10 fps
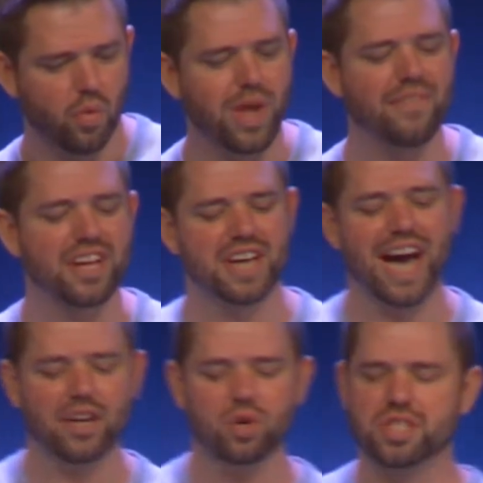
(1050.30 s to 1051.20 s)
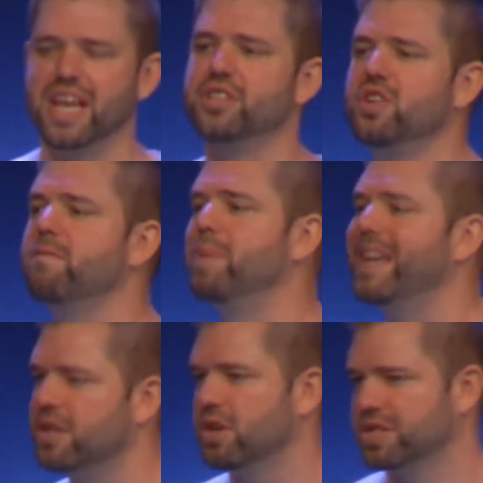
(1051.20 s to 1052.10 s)
We have a God who says you've
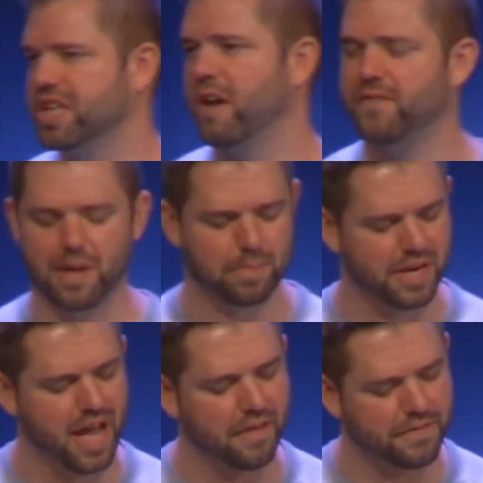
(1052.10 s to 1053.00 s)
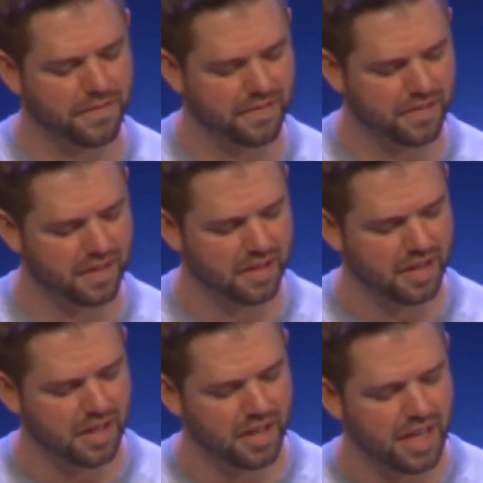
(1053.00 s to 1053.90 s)
beaten yourself up enough.
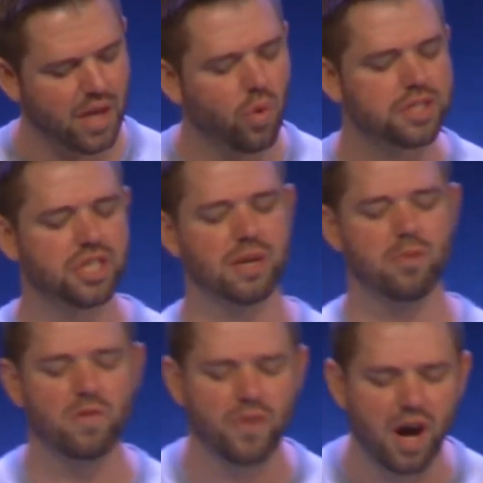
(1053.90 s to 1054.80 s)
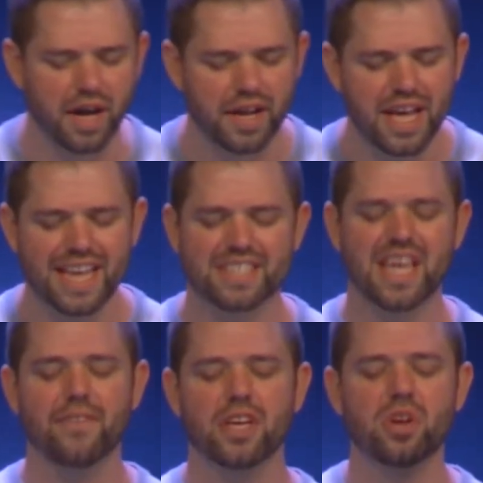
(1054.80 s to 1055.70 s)
He wants you to move on.
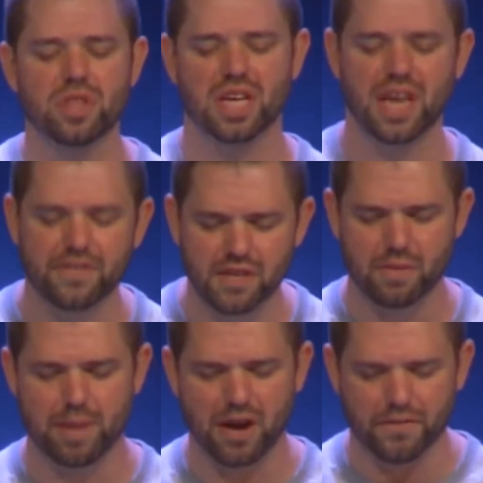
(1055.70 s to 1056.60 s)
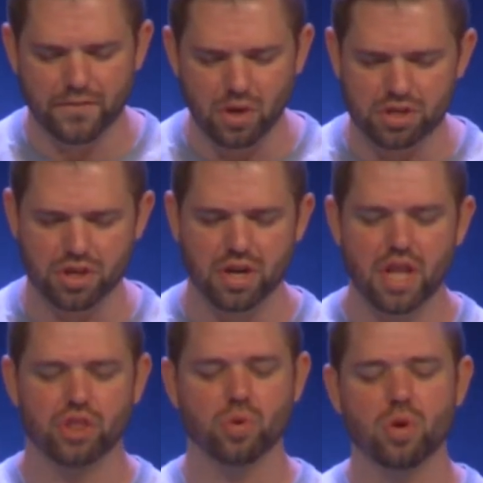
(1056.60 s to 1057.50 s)
He's giving you the gift of a better future
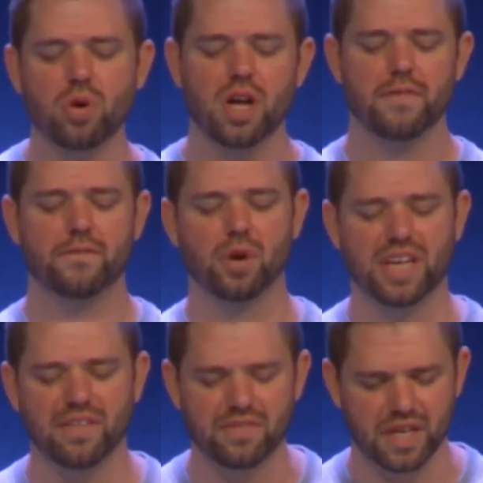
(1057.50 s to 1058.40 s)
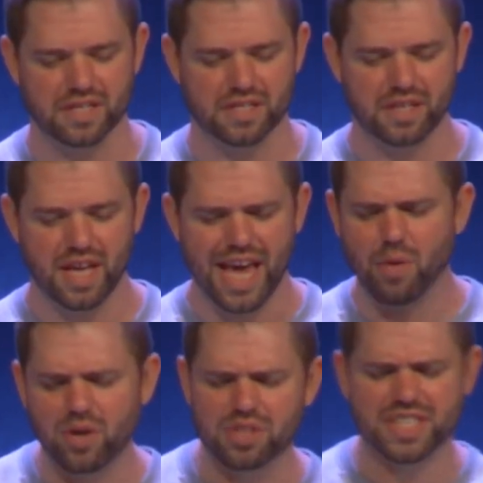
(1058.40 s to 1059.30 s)
through forgiveness.
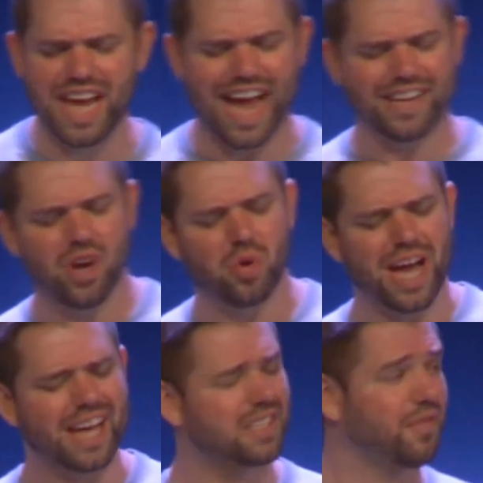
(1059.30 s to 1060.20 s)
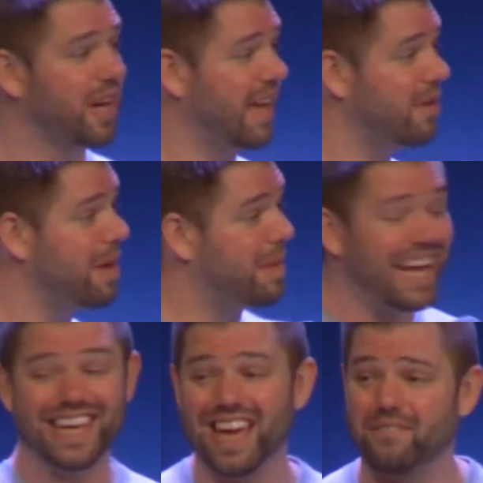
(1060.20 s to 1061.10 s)
And when you say, I know God has forgiven me, but
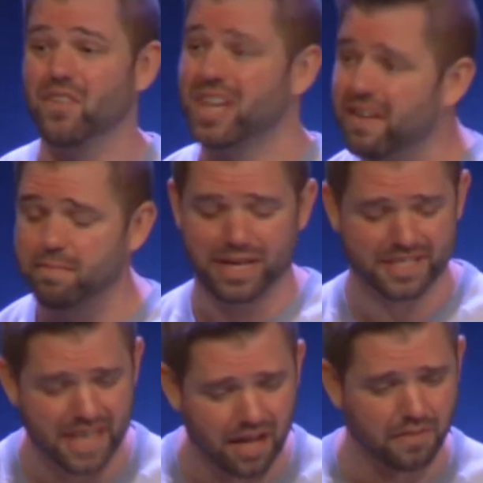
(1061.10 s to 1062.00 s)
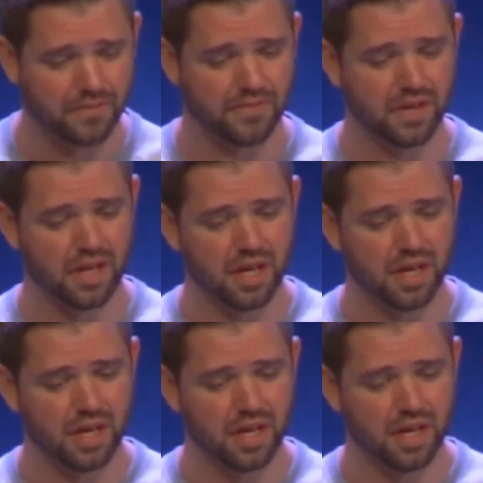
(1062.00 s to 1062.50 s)
I can't forgive myself,